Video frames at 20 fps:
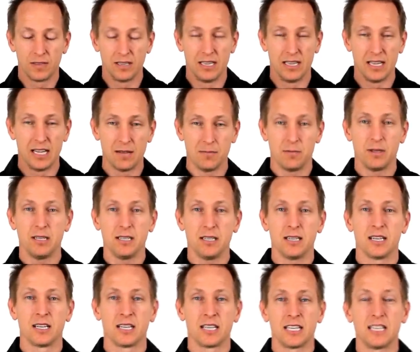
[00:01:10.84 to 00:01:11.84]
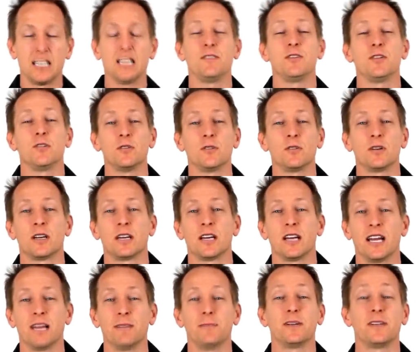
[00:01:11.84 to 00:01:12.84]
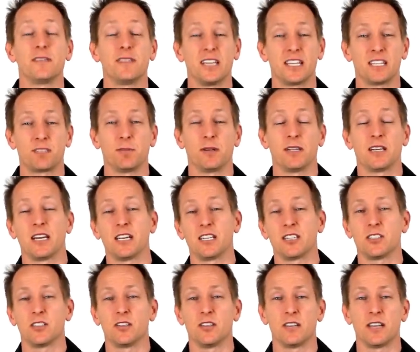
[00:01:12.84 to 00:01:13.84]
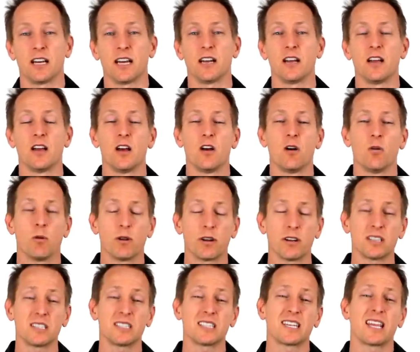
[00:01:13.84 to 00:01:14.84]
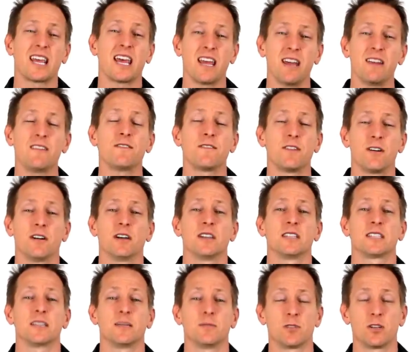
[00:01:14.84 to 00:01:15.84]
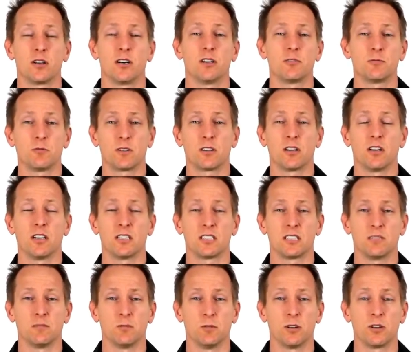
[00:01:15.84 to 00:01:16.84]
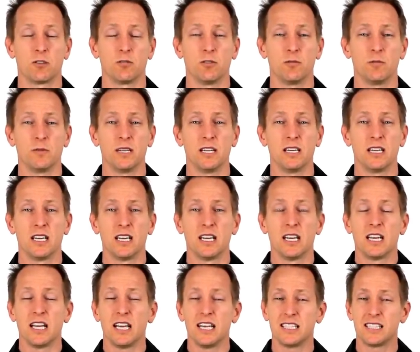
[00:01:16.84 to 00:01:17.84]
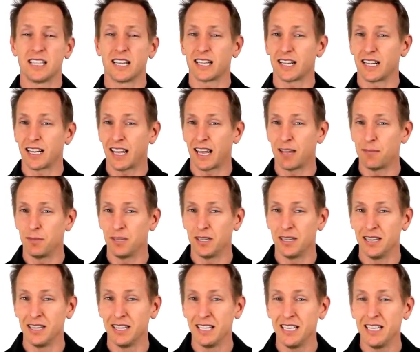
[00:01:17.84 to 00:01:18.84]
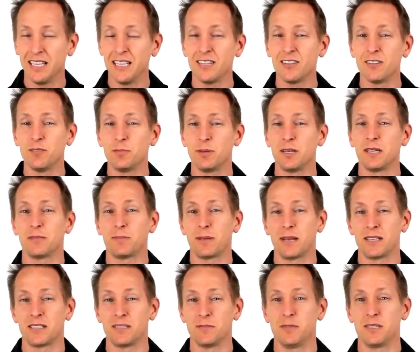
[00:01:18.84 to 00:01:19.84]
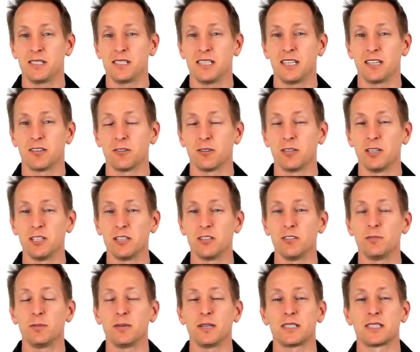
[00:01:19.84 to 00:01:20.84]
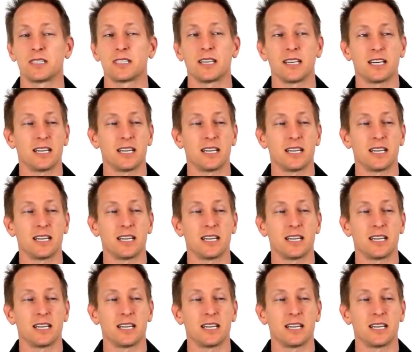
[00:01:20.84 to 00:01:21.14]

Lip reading: Let me give you a bit of an explanation on that. What I can find sometimes with clients that work with me is that they can be a little bit pessimistic or a little bit